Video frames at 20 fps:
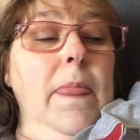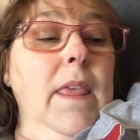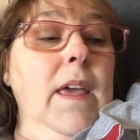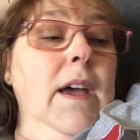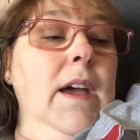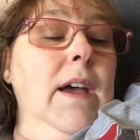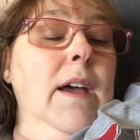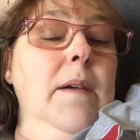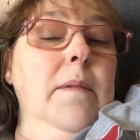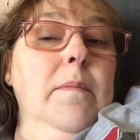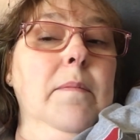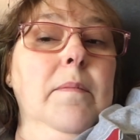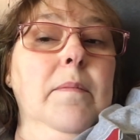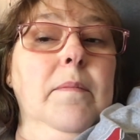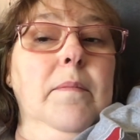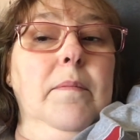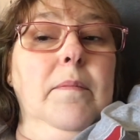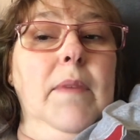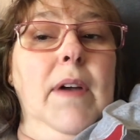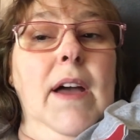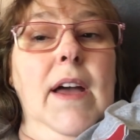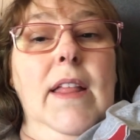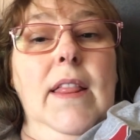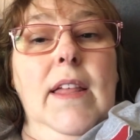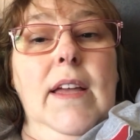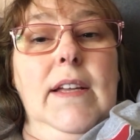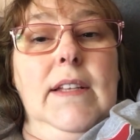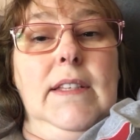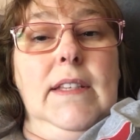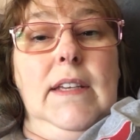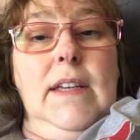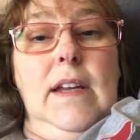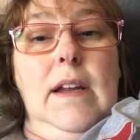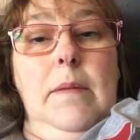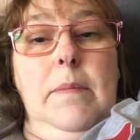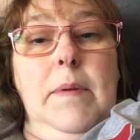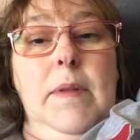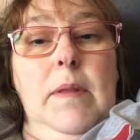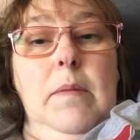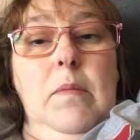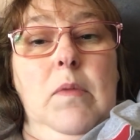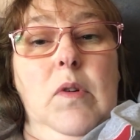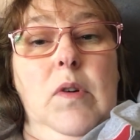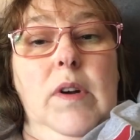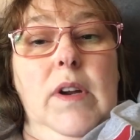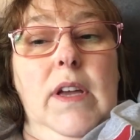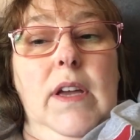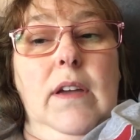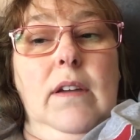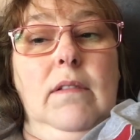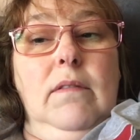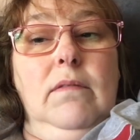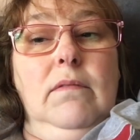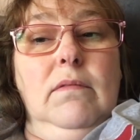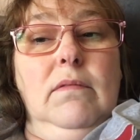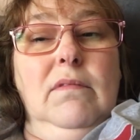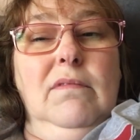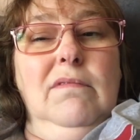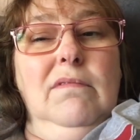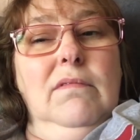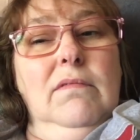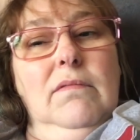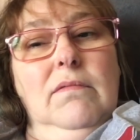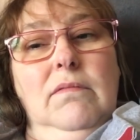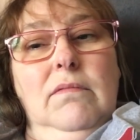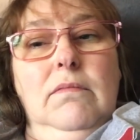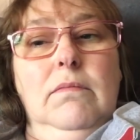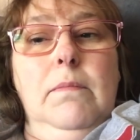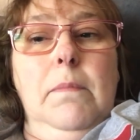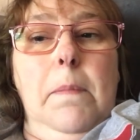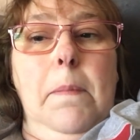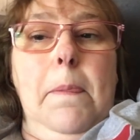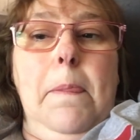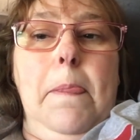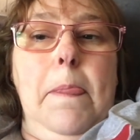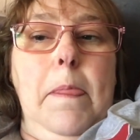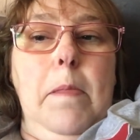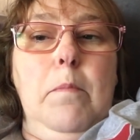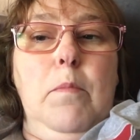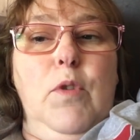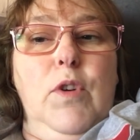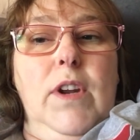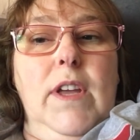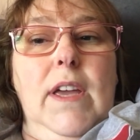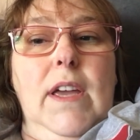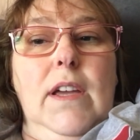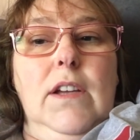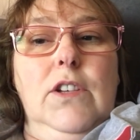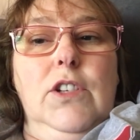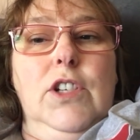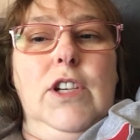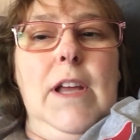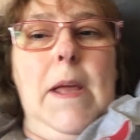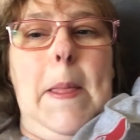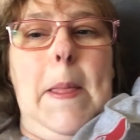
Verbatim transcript: I'm, I like to get up in the morning, mm, morning ish.